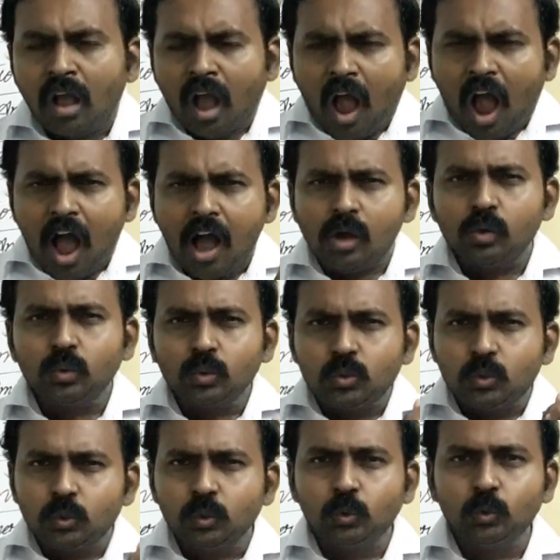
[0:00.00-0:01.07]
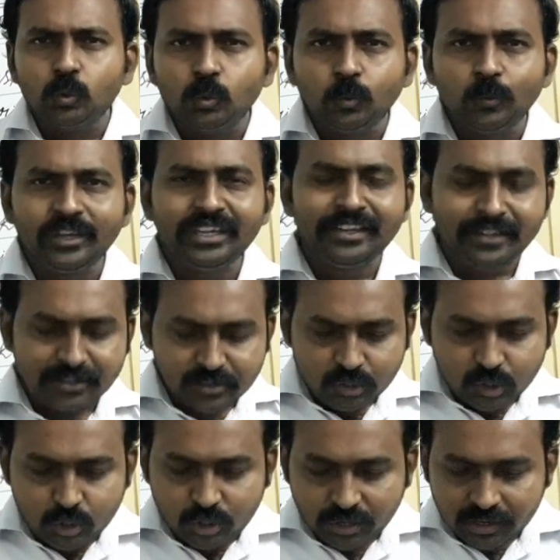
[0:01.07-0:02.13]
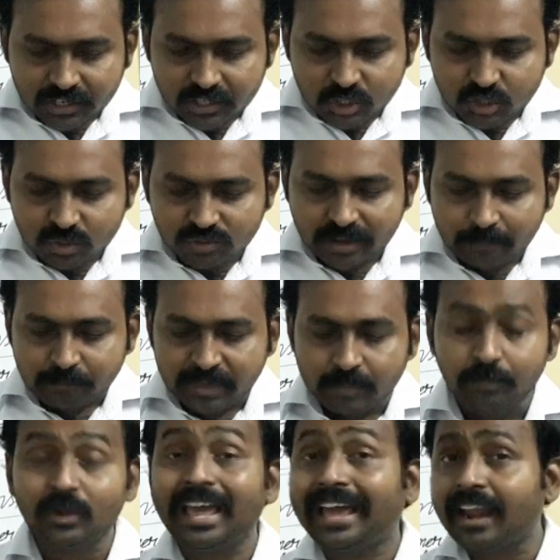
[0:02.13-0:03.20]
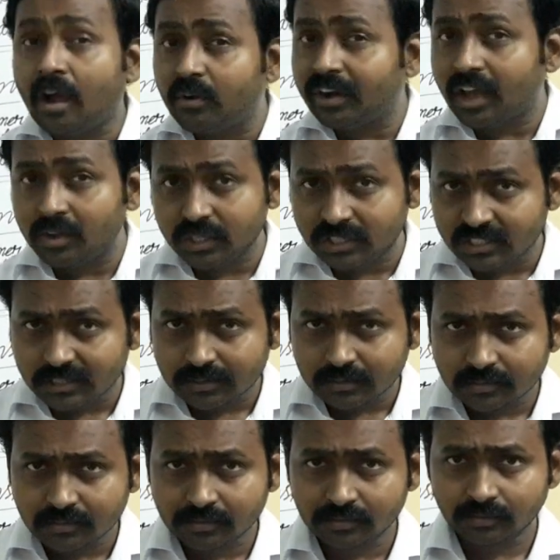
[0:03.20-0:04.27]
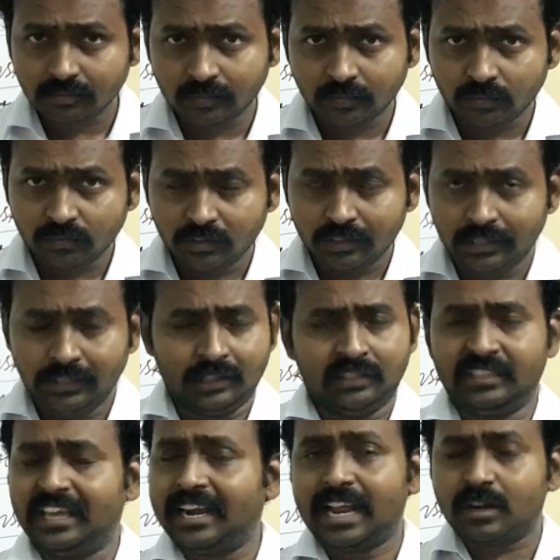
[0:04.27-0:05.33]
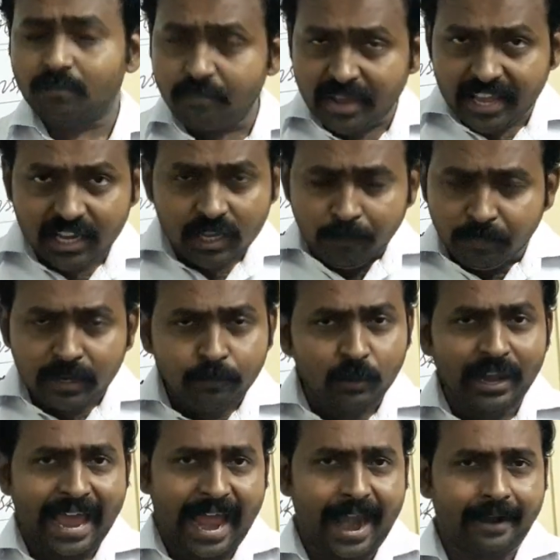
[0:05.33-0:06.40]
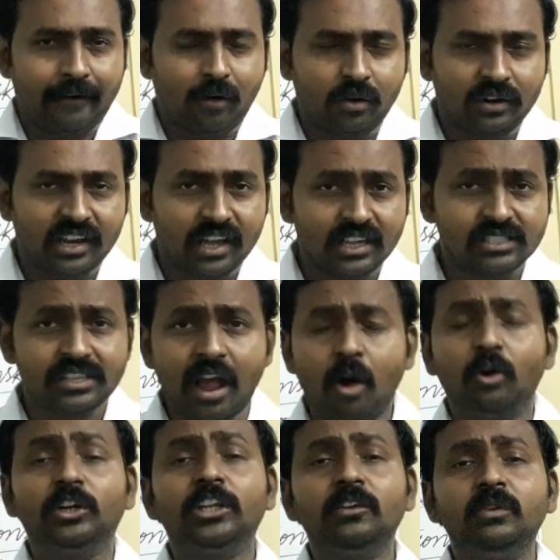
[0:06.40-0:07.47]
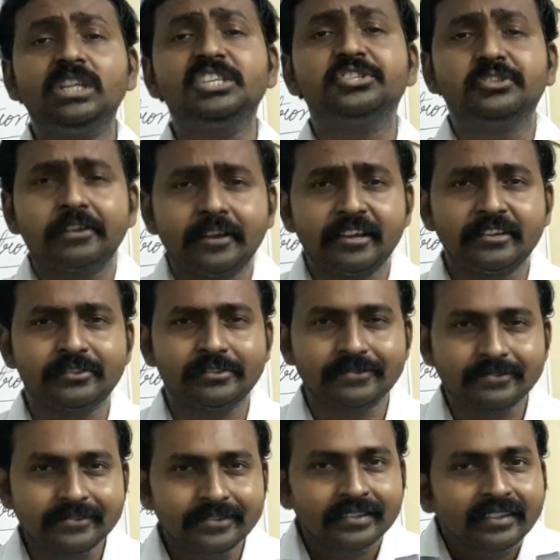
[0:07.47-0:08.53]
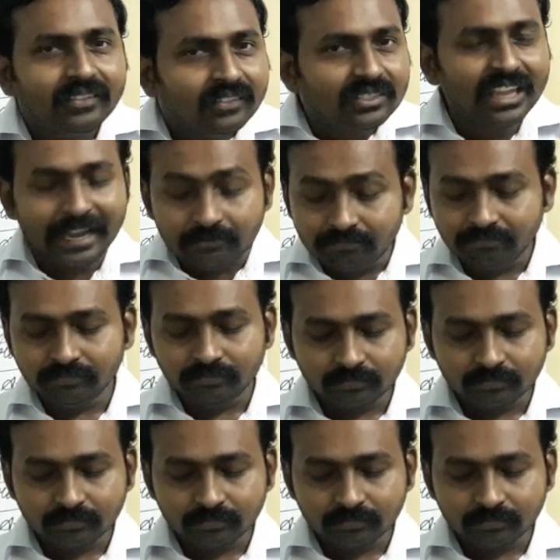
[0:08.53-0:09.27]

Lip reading: how do we judge the people around us. There are many people around us. How do we judge them?